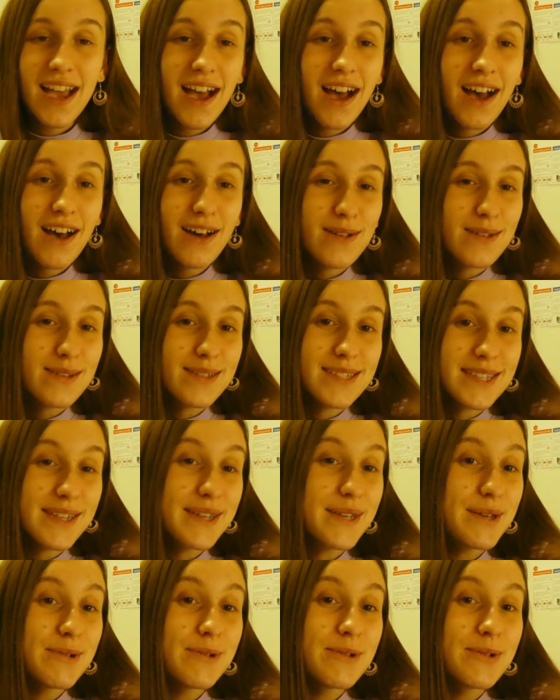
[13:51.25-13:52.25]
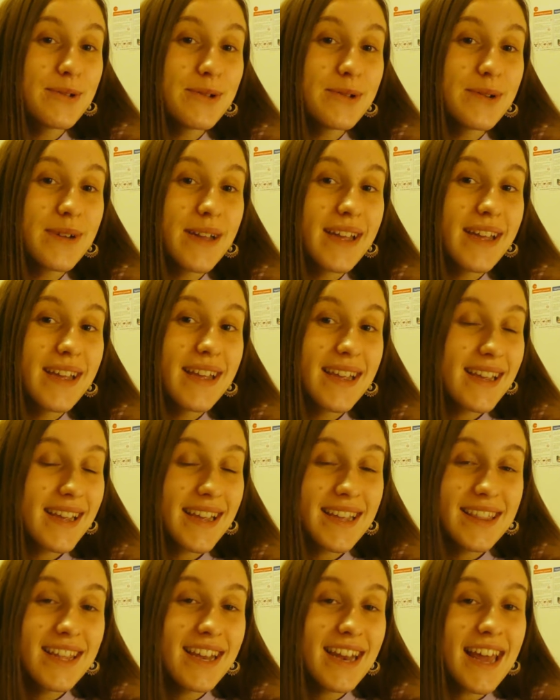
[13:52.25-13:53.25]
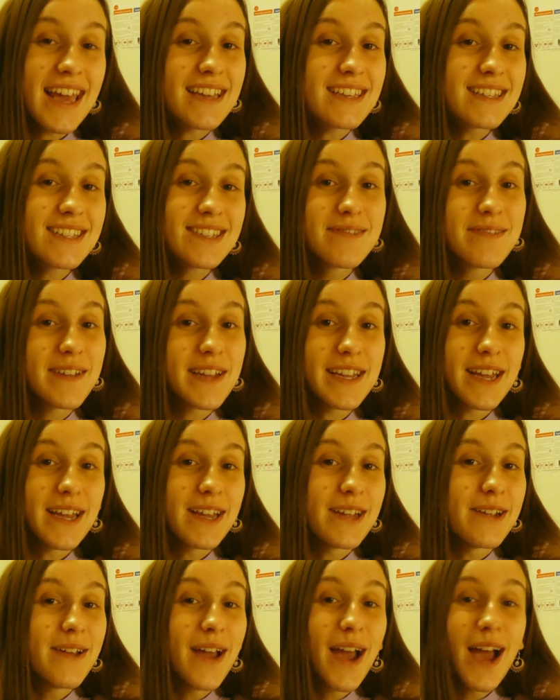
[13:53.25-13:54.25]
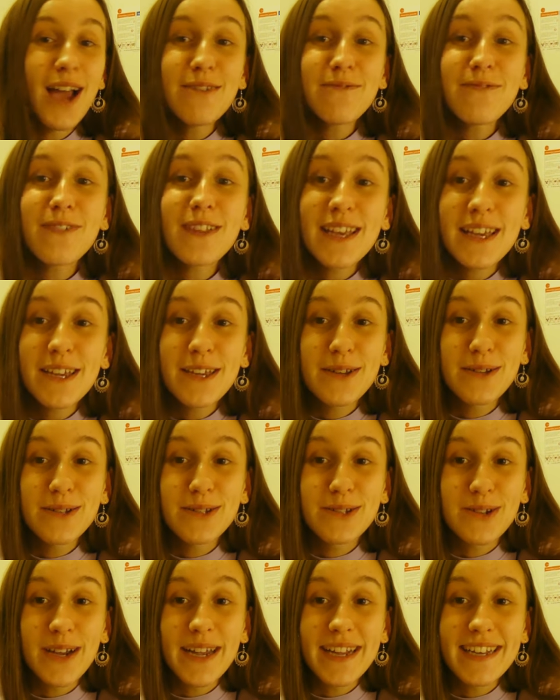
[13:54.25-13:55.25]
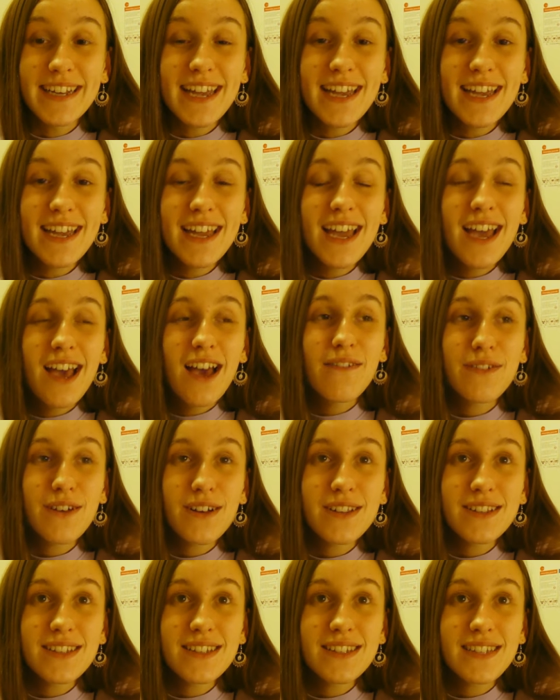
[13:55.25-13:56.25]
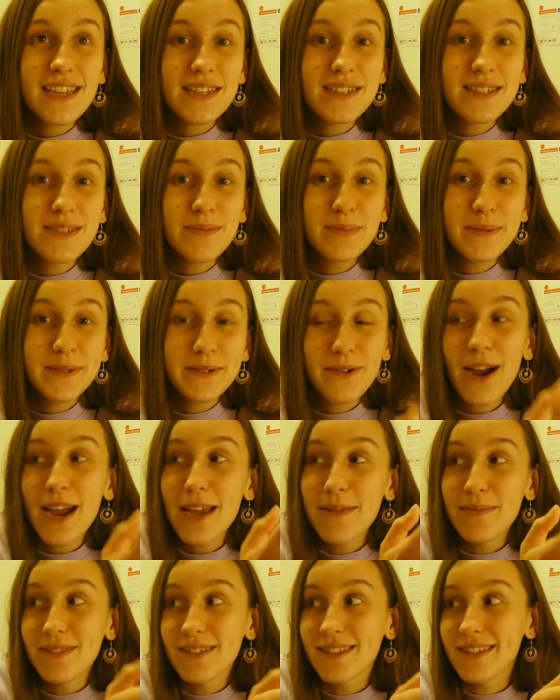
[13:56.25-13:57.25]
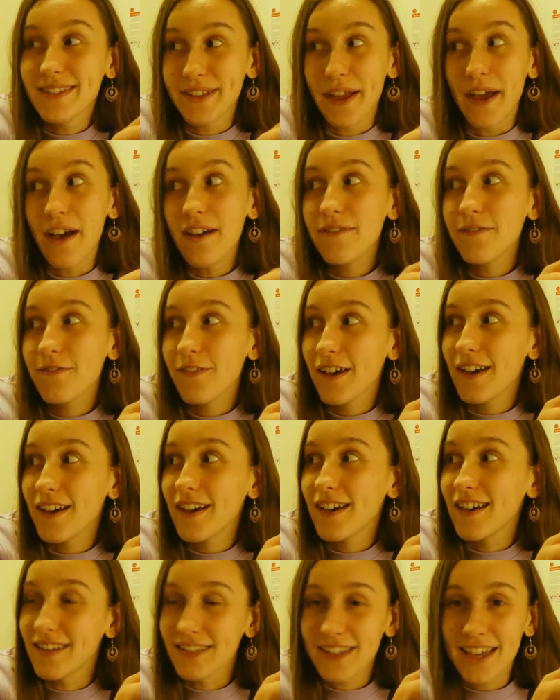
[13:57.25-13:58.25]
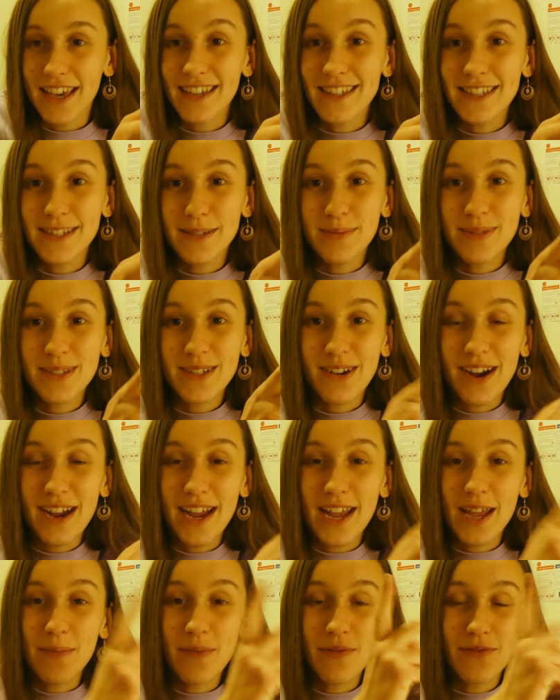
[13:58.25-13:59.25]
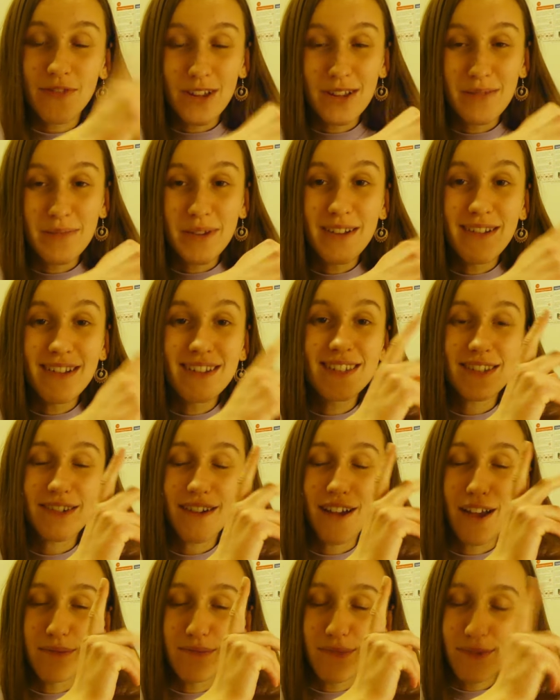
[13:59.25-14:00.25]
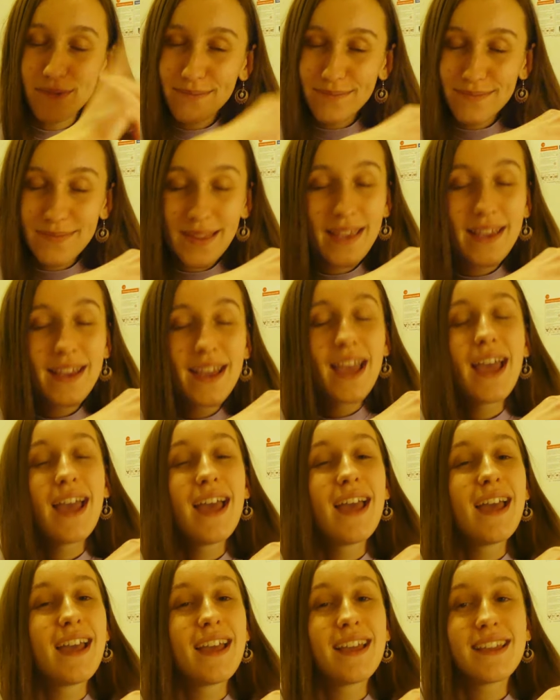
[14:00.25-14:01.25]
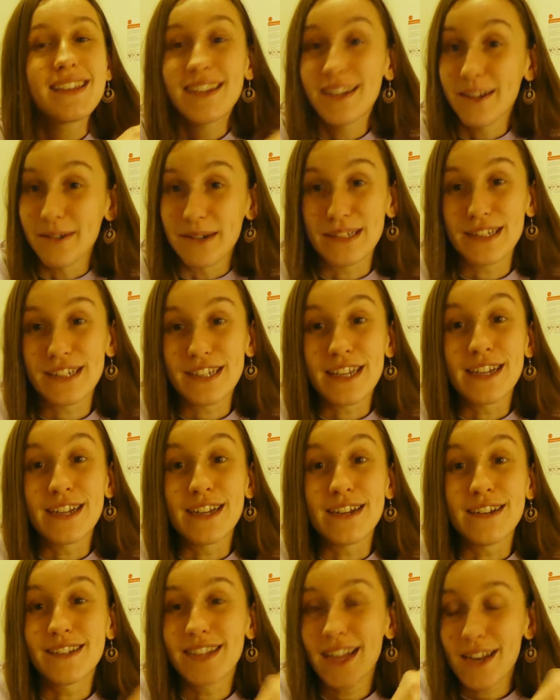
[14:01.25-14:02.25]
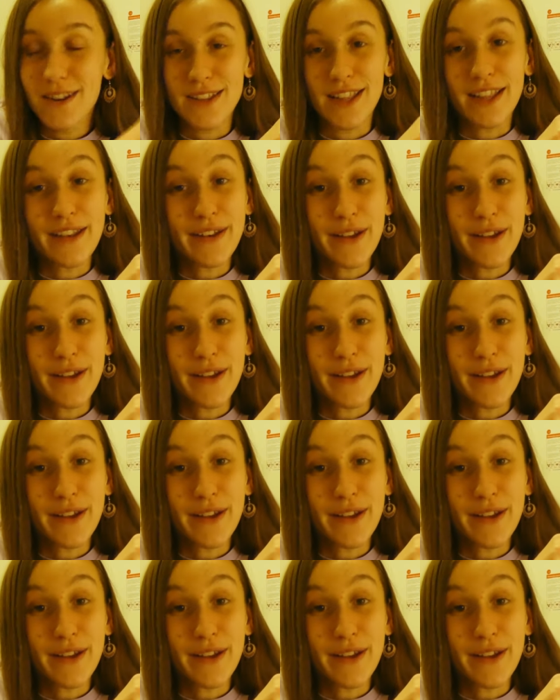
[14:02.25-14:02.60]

I'll see you all in the next video. Hopefully you enjoyed it. I forgot to say subscribe and stuff. Subscribe, follow me on Instagram. You know what to do, turn on that